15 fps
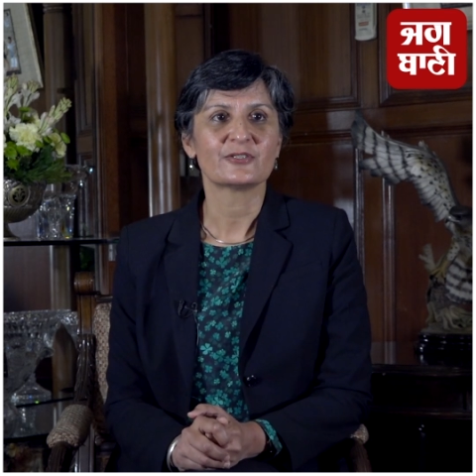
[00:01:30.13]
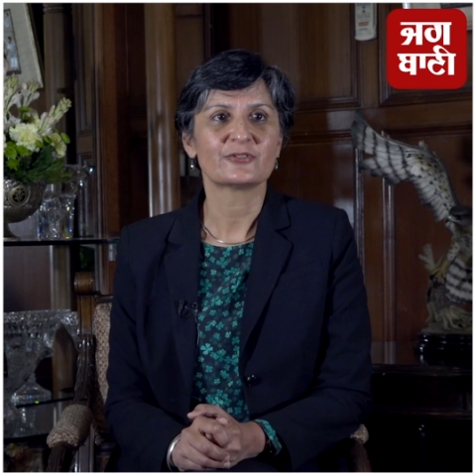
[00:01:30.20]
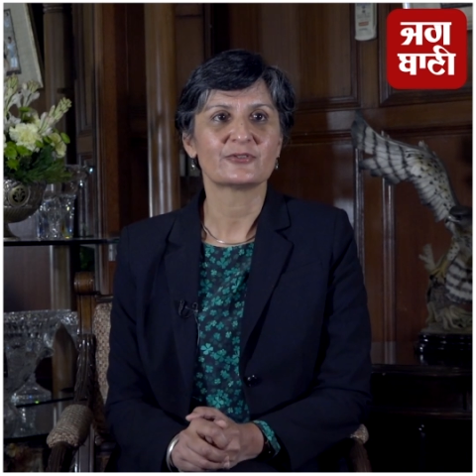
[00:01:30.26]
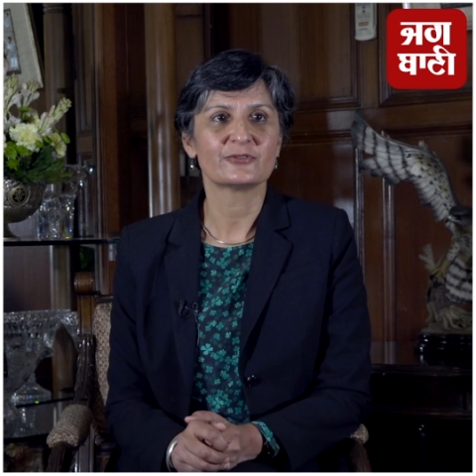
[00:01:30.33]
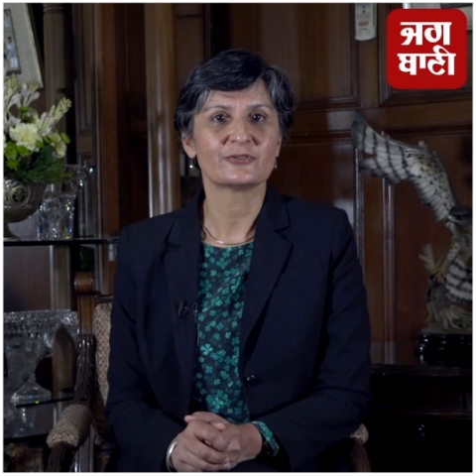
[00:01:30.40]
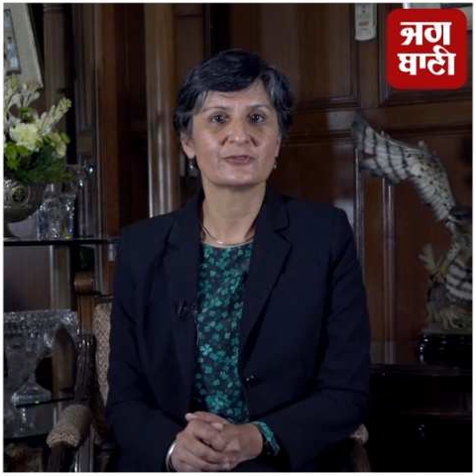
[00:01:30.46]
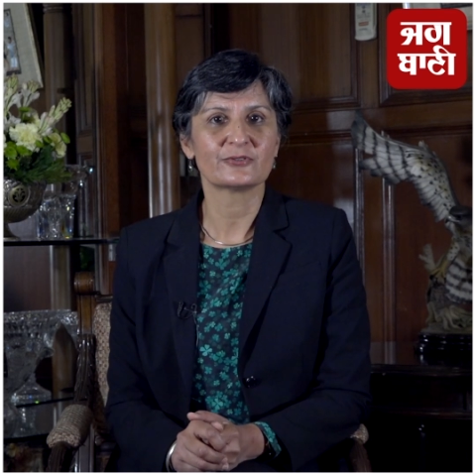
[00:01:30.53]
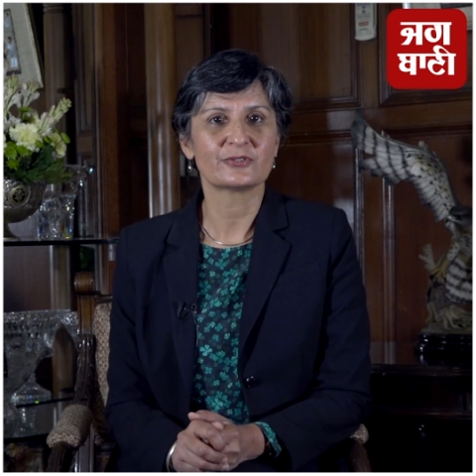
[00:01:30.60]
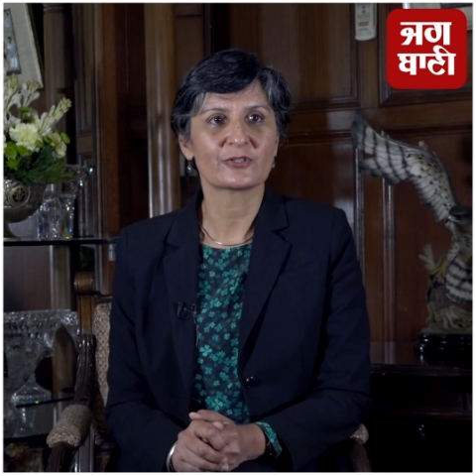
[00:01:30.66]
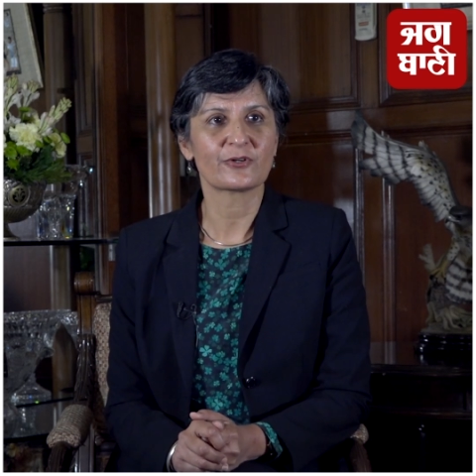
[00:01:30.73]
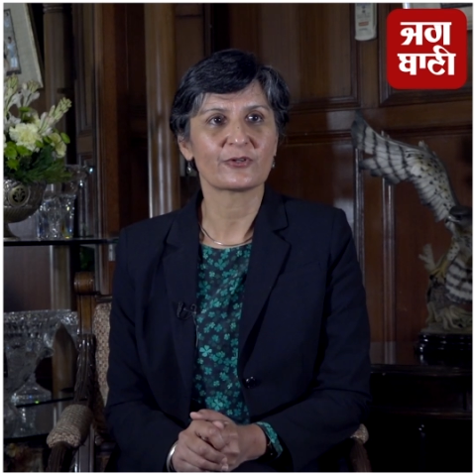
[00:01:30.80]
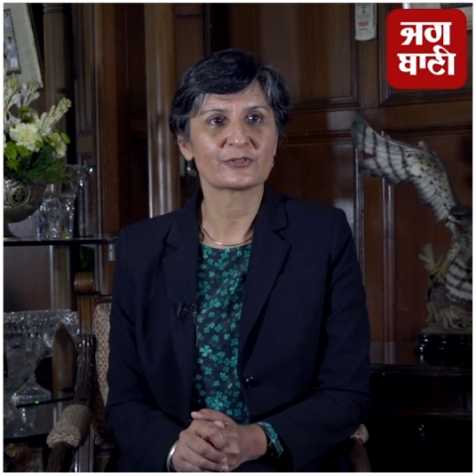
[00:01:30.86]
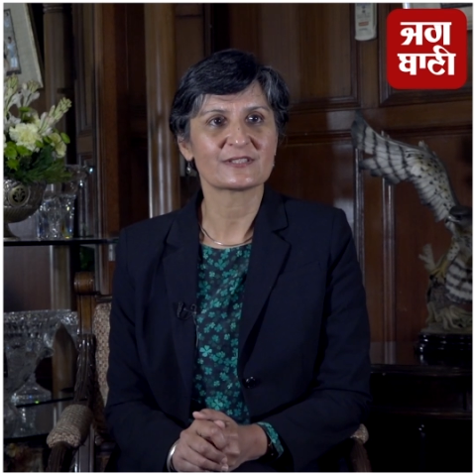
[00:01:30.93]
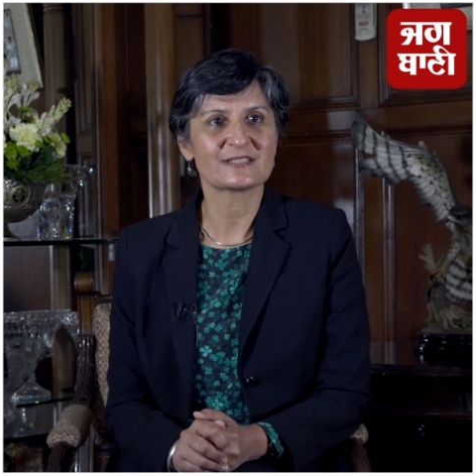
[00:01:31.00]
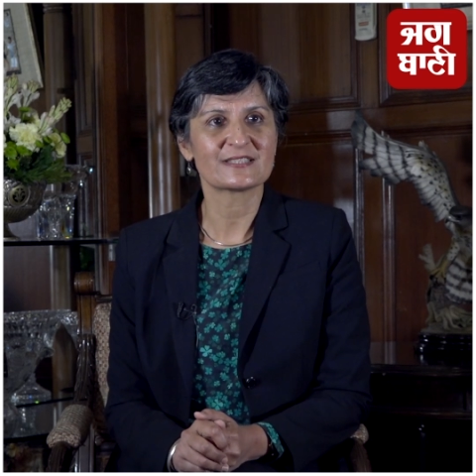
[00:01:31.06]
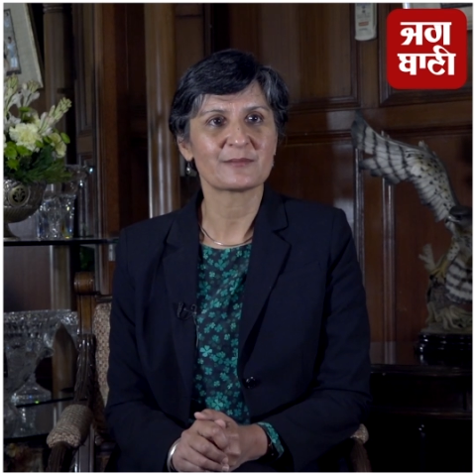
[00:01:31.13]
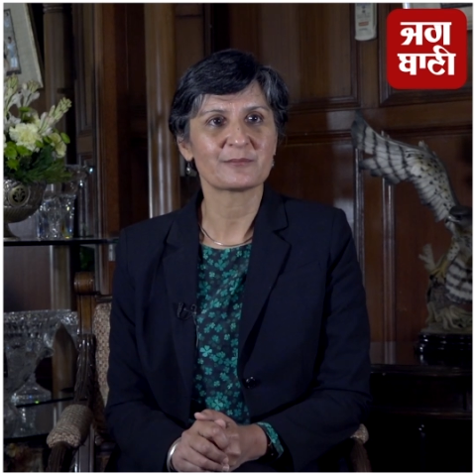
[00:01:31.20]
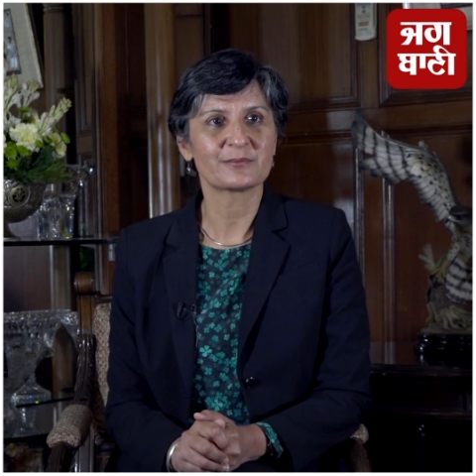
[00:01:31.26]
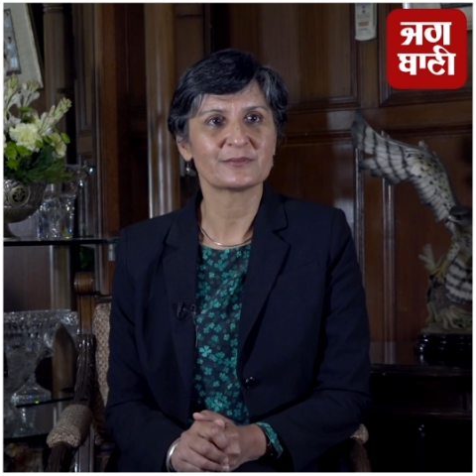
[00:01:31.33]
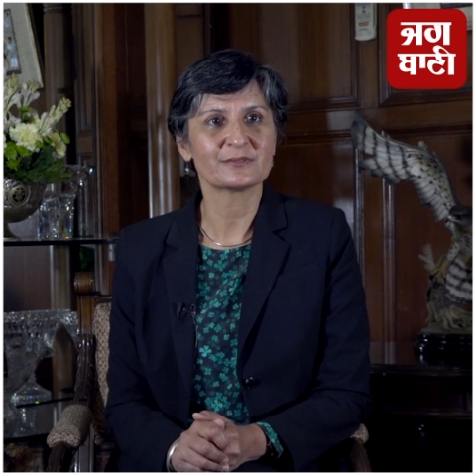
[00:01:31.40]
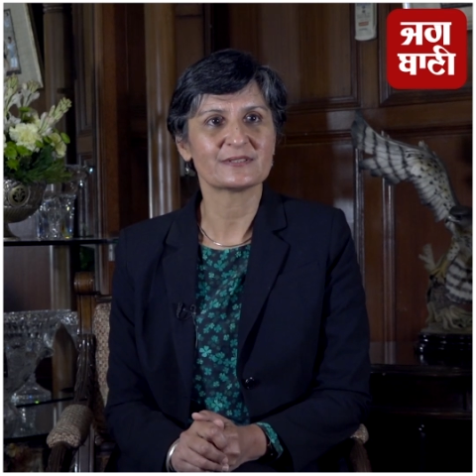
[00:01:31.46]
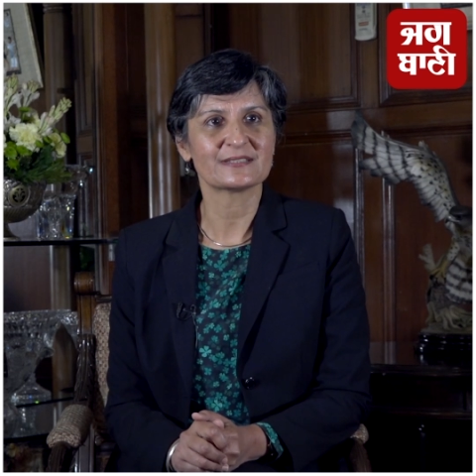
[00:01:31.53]
to the Golden
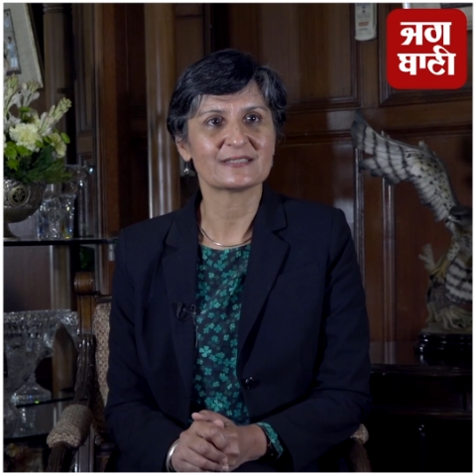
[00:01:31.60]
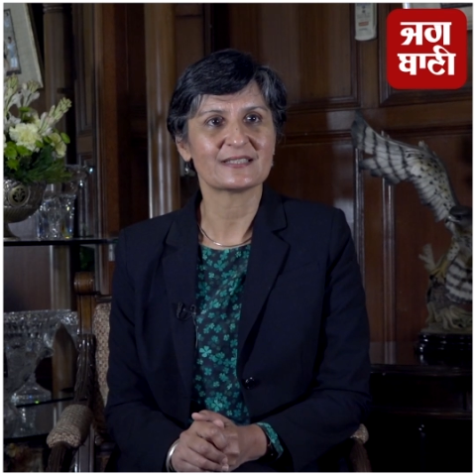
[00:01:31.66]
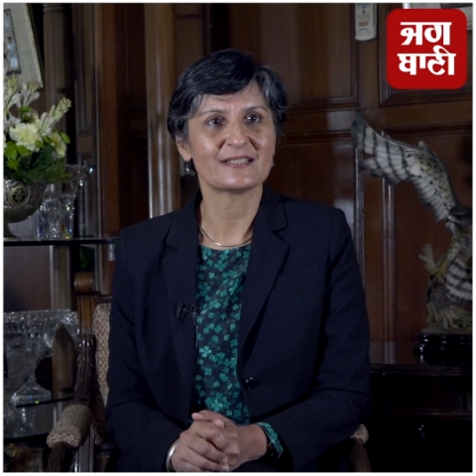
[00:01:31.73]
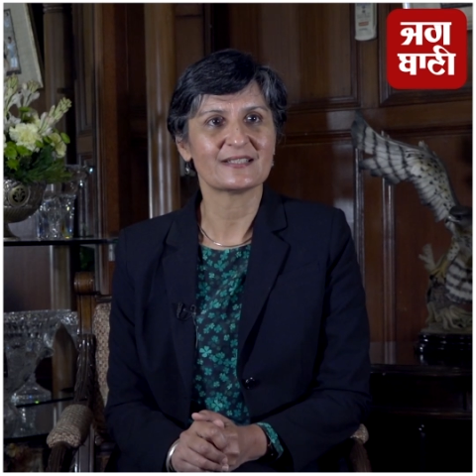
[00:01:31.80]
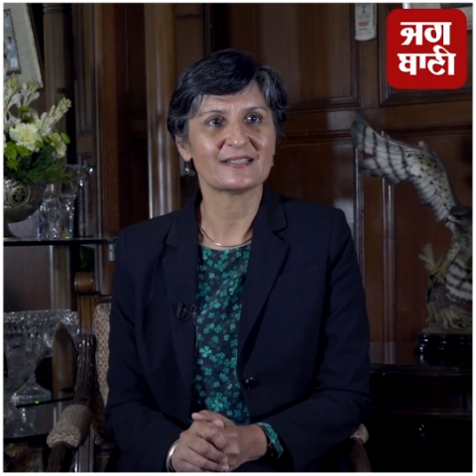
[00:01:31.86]
Temple